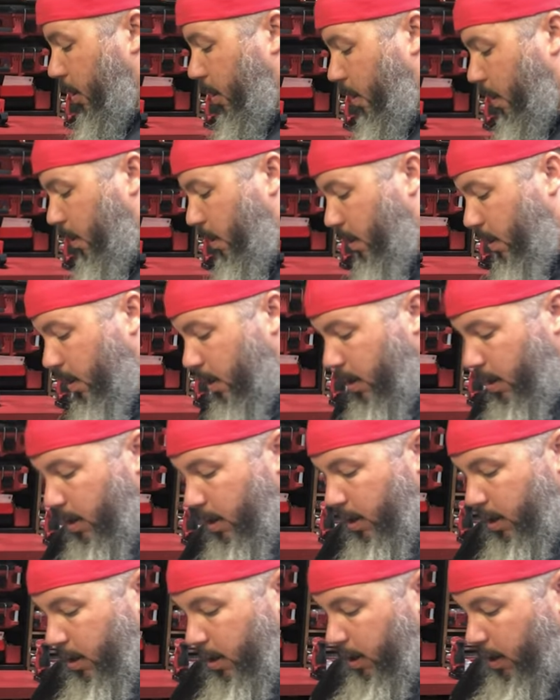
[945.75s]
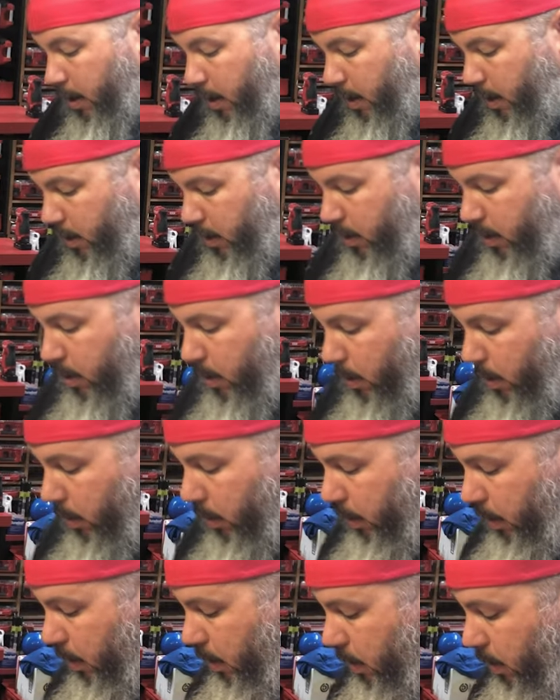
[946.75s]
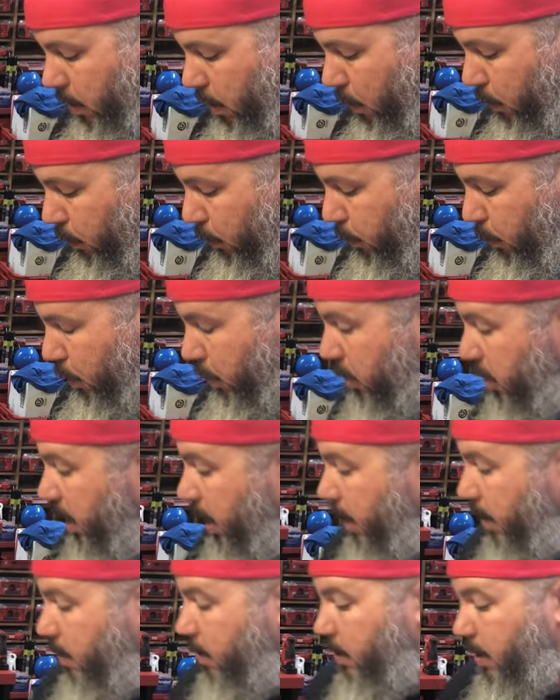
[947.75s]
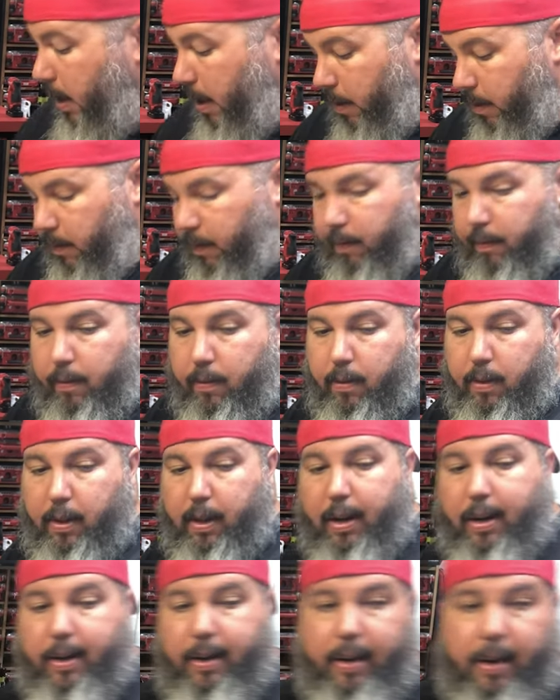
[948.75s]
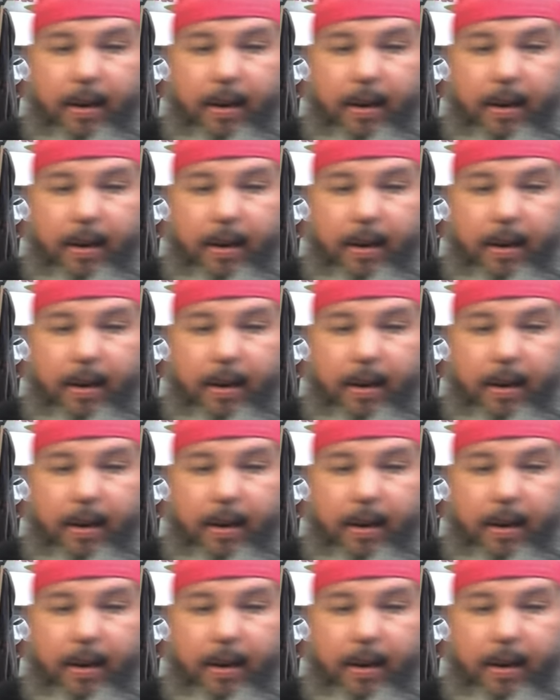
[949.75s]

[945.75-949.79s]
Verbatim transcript: You're gonna you're gonna totally overforce that. So here you